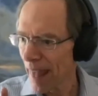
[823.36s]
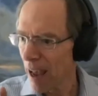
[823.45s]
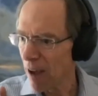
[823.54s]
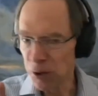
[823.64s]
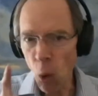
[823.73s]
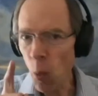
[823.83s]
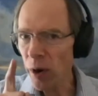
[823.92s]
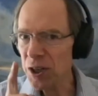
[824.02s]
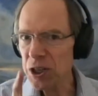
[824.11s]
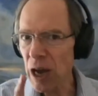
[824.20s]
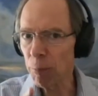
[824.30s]
if you don't want
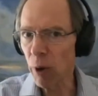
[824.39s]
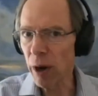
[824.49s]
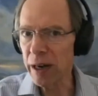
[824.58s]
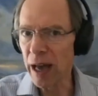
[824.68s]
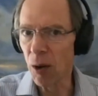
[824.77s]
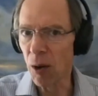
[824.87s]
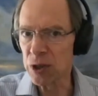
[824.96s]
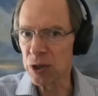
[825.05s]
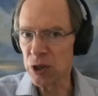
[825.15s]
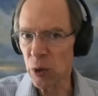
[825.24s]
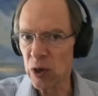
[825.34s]
to stop right now because
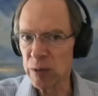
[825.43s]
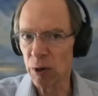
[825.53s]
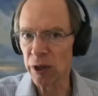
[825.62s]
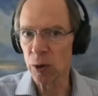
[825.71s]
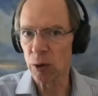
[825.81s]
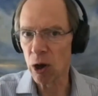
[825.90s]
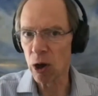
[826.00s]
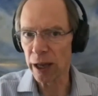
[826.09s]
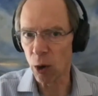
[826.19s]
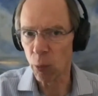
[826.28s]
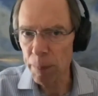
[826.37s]
the story is pulling you along
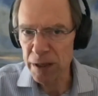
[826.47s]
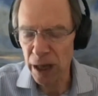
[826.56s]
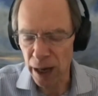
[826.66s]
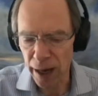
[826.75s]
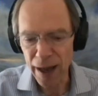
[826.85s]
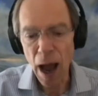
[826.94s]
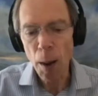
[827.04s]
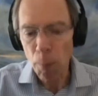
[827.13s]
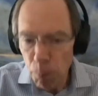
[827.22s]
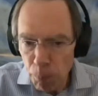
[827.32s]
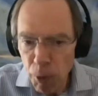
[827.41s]
like a riptide
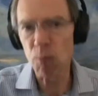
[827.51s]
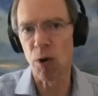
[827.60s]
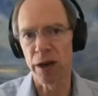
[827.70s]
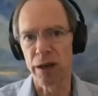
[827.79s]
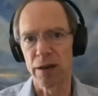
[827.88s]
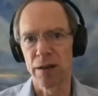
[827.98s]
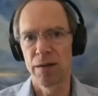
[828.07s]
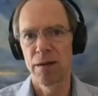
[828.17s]
bookmark it